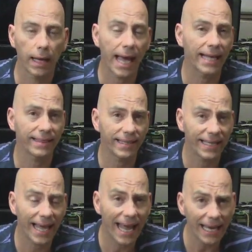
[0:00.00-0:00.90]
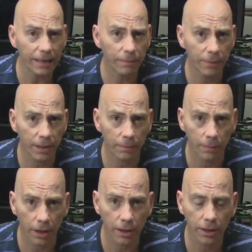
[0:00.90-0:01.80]
At the eight minute
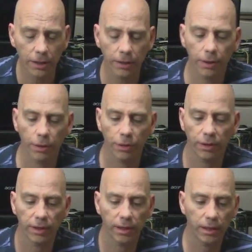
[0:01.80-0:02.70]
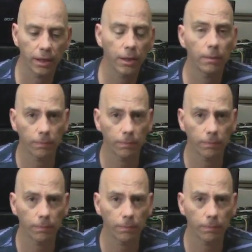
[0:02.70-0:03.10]
mark, the